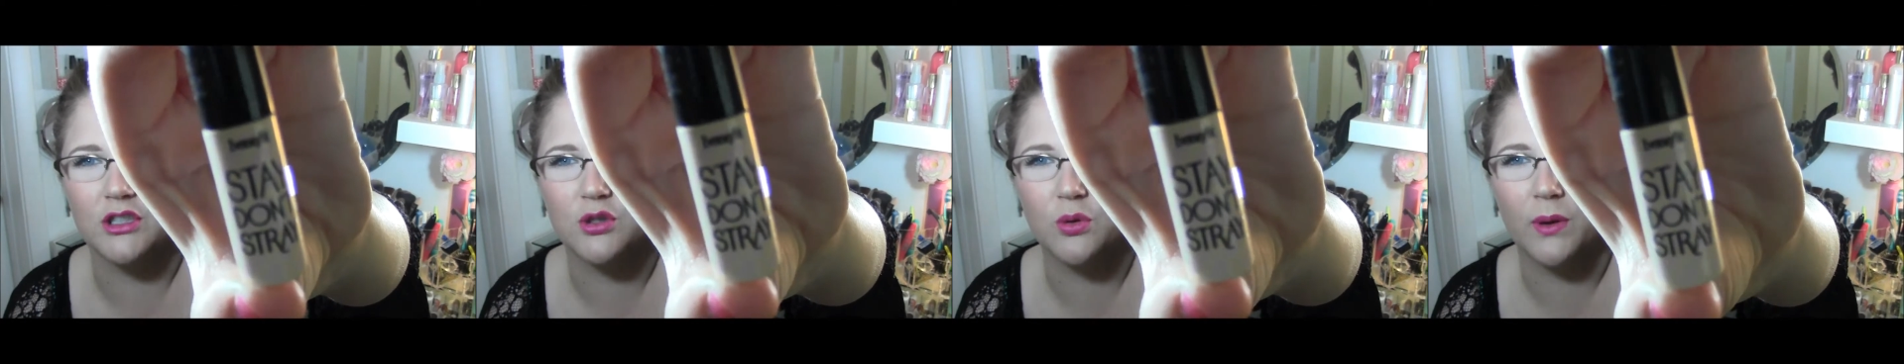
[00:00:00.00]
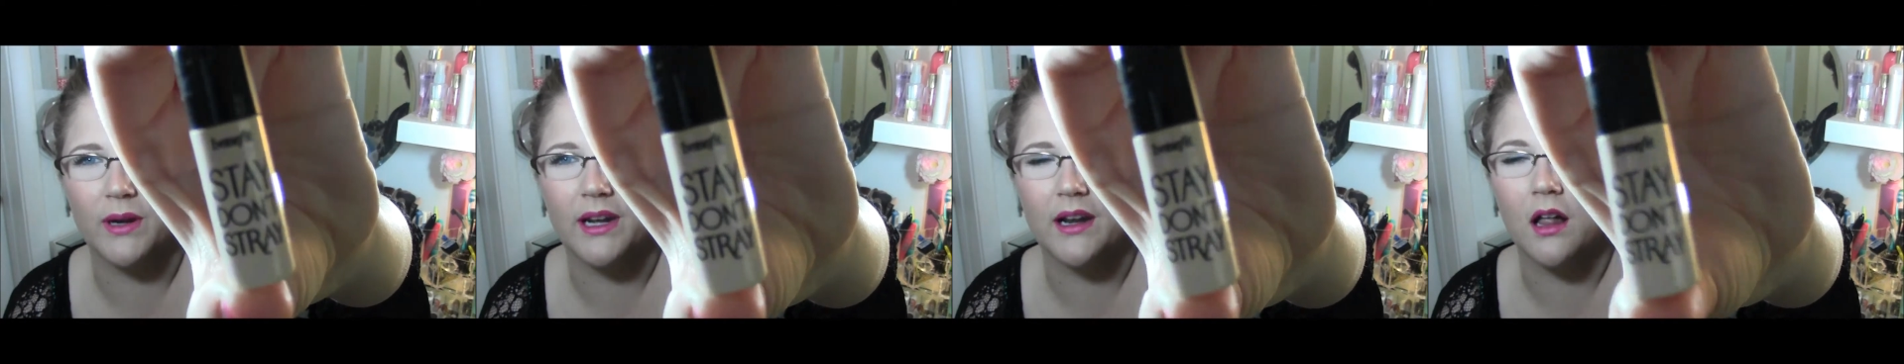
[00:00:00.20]

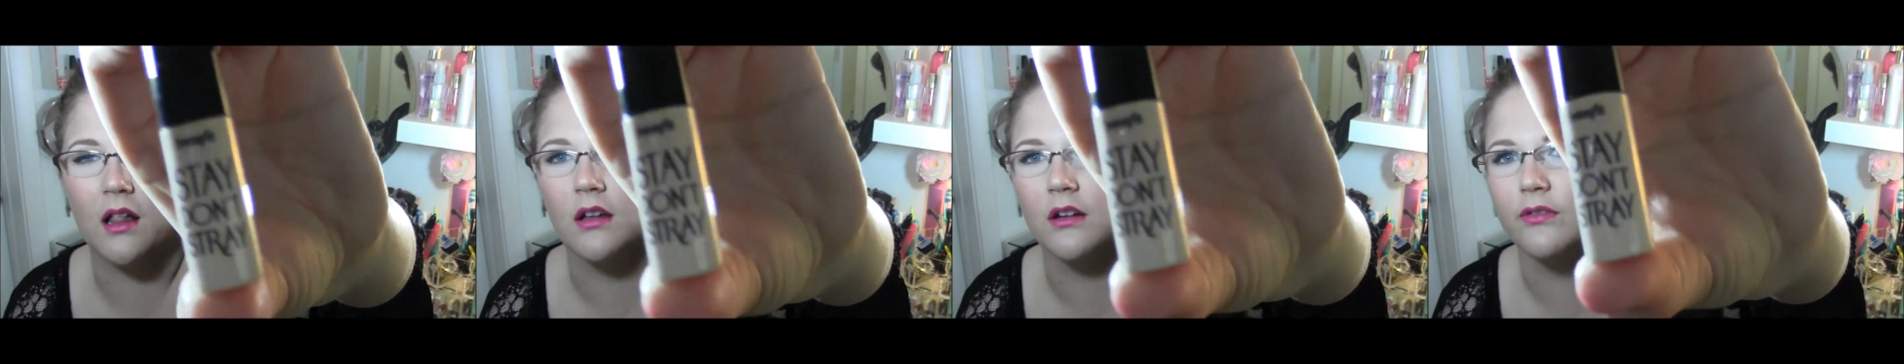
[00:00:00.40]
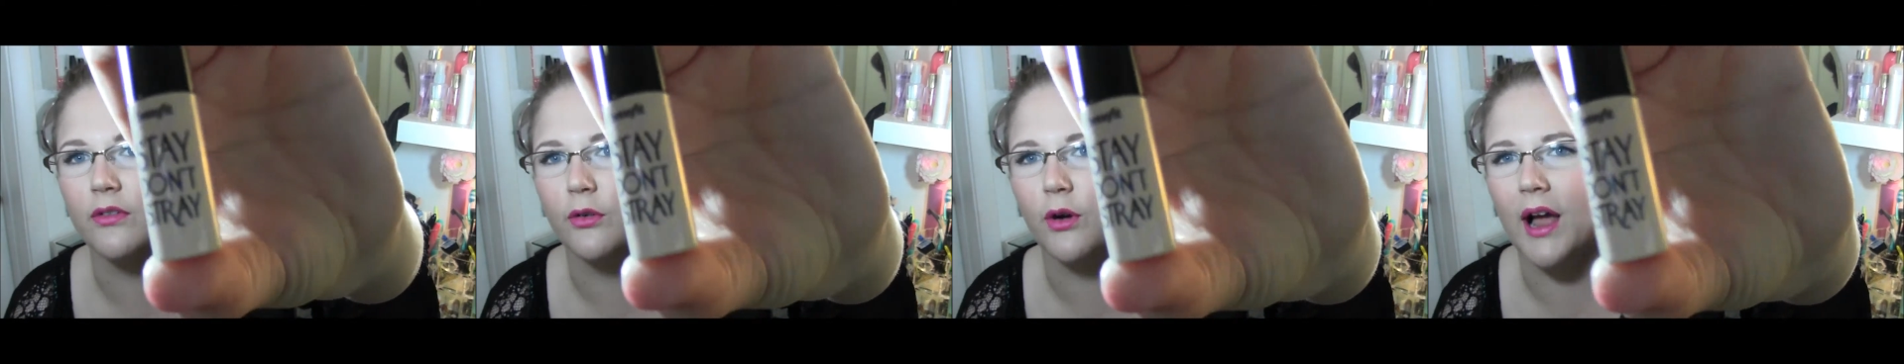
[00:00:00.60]

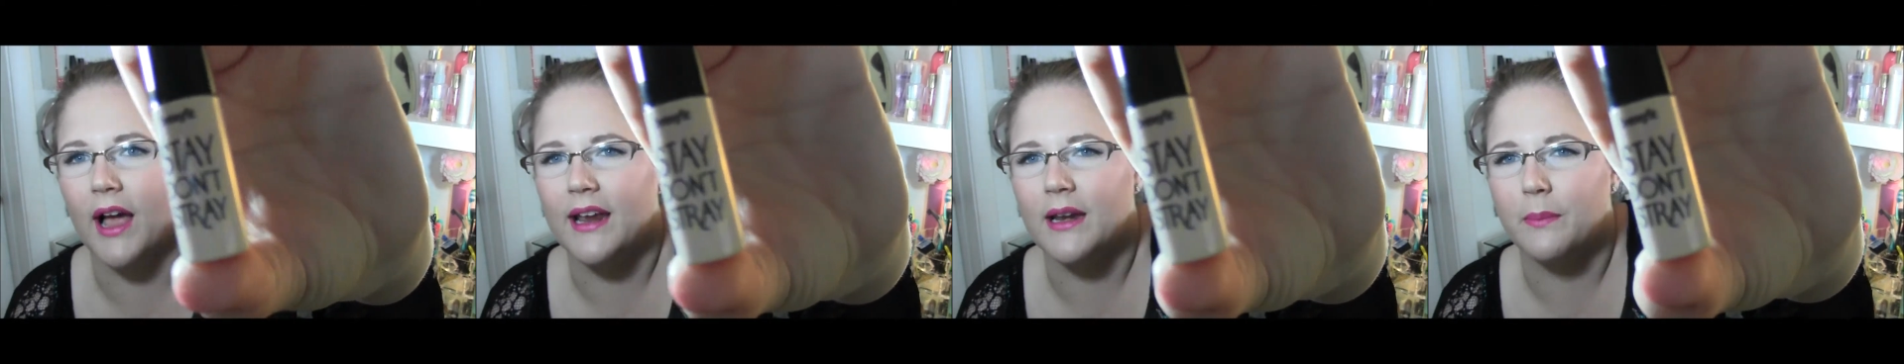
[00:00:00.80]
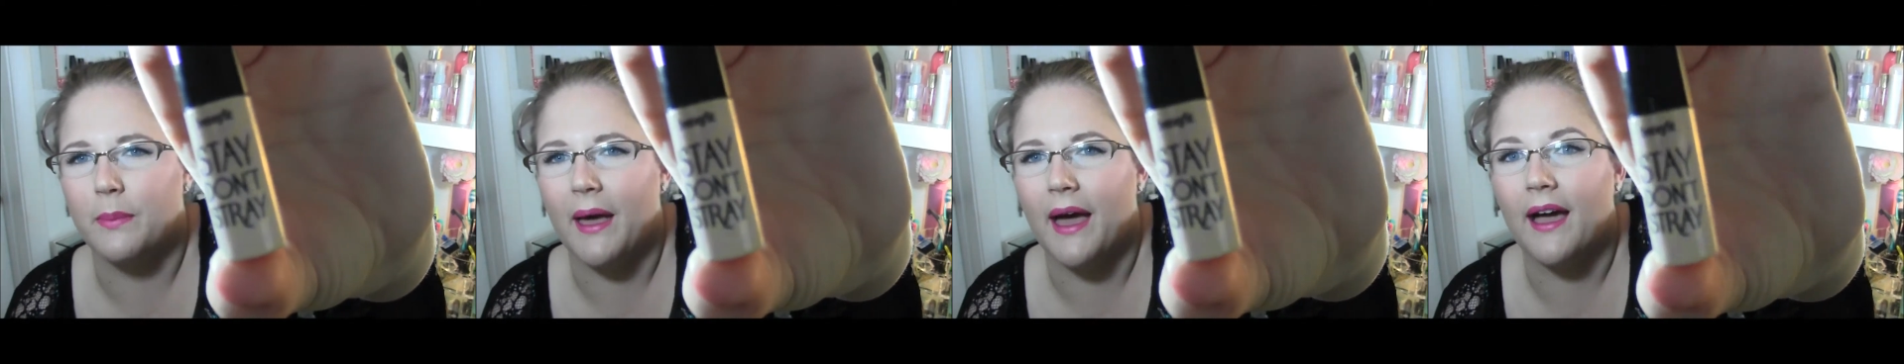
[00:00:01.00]
$20
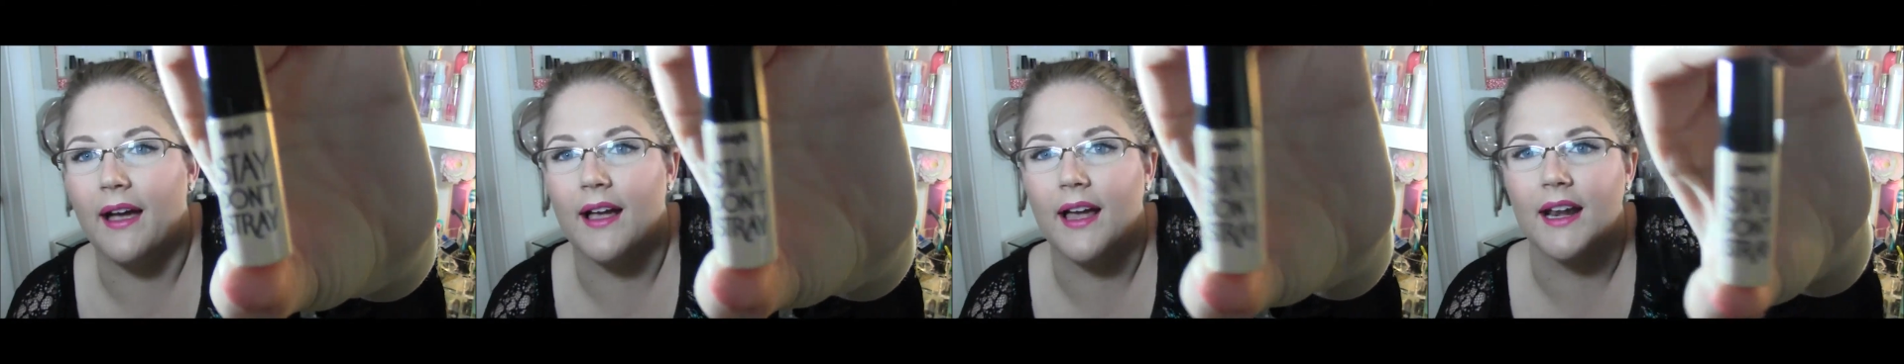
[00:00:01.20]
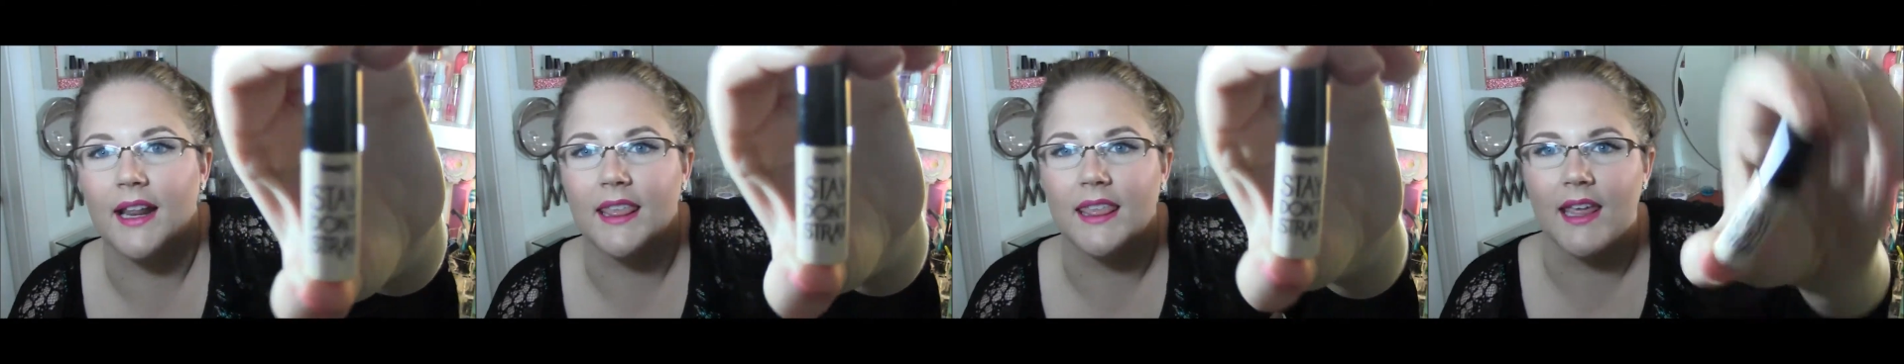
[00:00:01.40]
variety pack
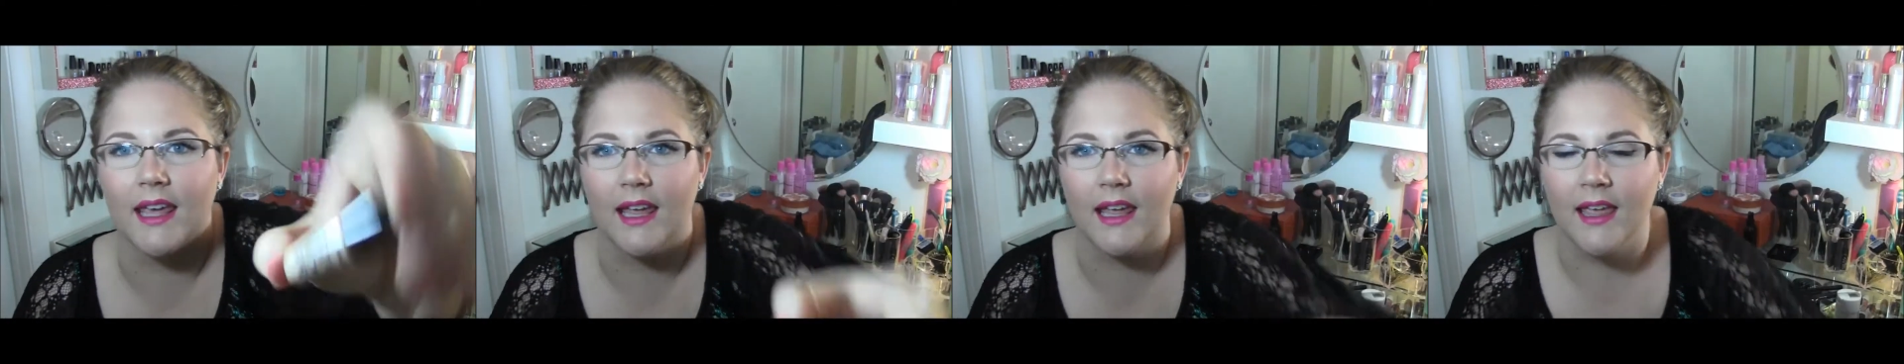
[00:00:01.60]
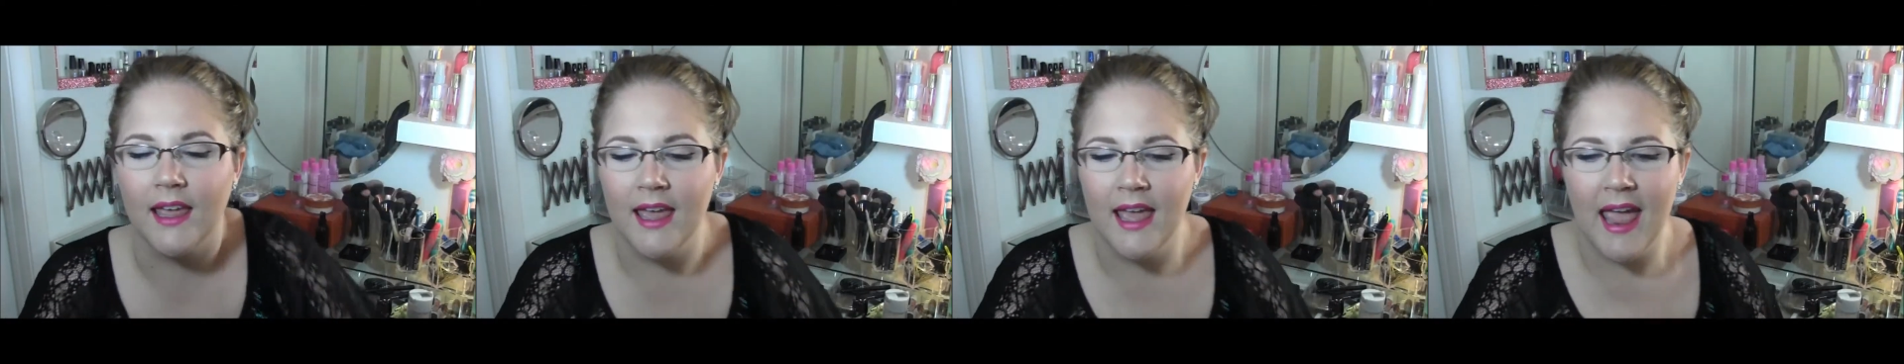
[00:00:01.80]
kind of
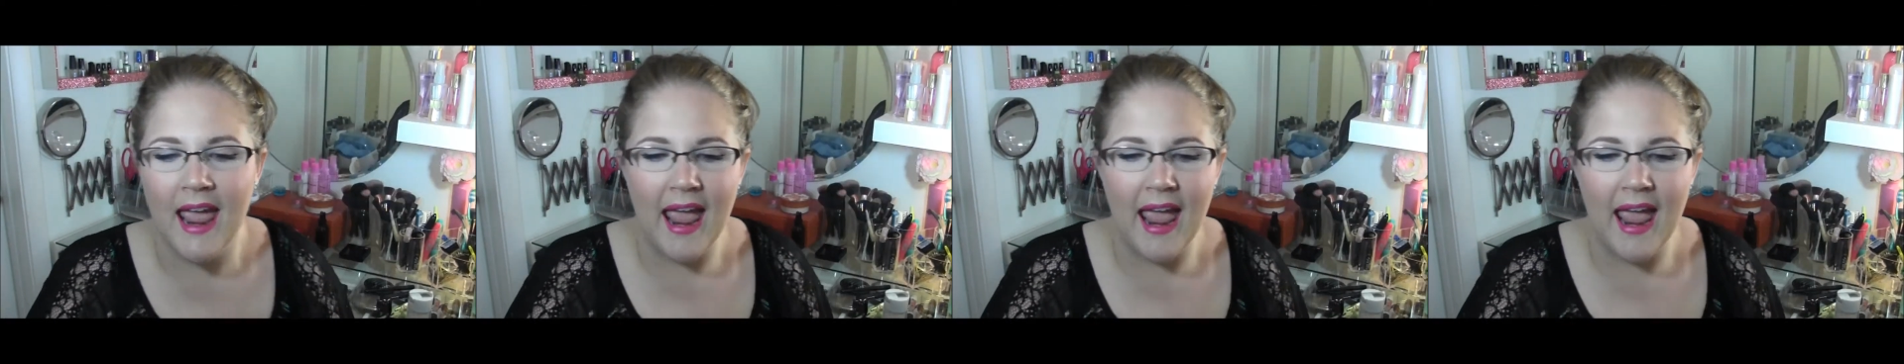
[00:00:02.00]
thing.